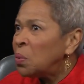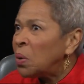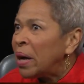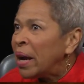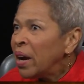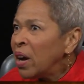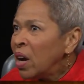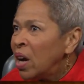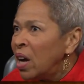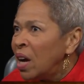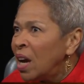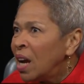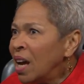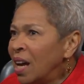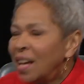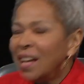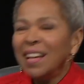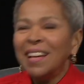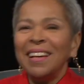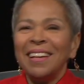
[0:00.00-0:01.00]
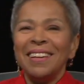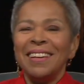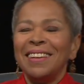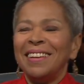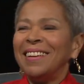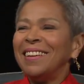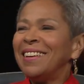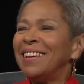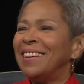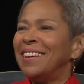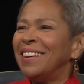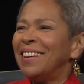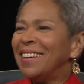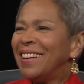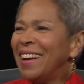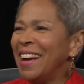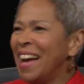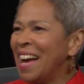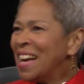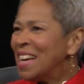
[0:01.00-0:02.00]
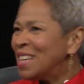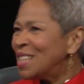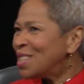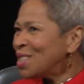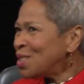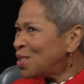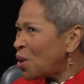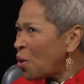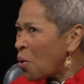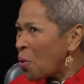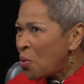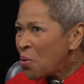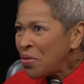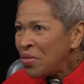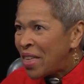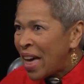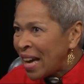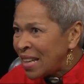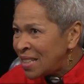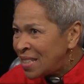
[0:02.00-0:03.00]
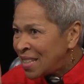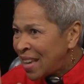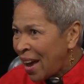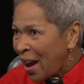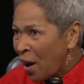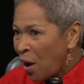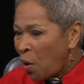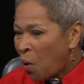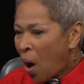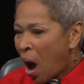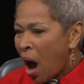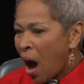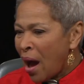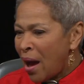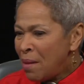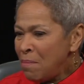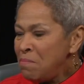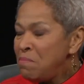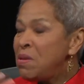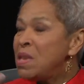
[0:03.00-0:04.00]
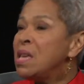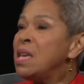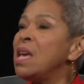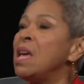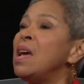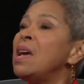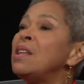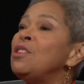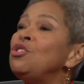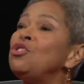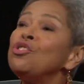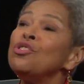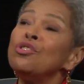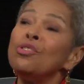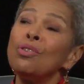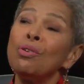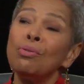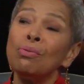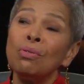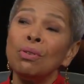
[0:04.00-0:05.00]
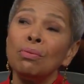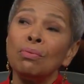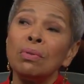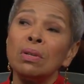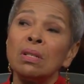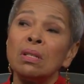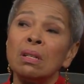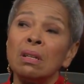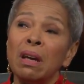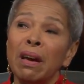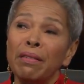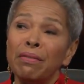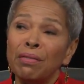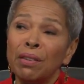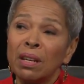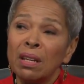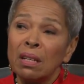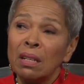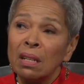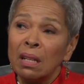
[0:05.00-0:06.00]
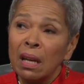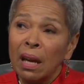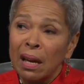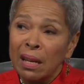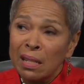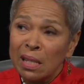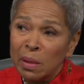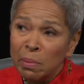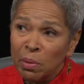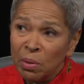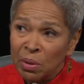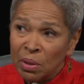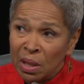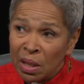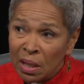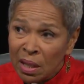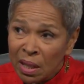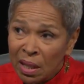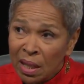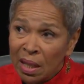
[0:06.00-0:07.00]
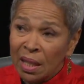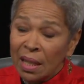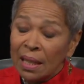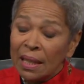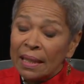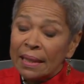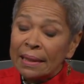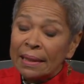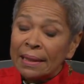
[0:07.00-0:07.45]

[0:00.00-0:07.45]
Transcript: Yeah, where? Yeah, yeah, yeah. So that's how I began to know there was an African diaspora. Uh-huh.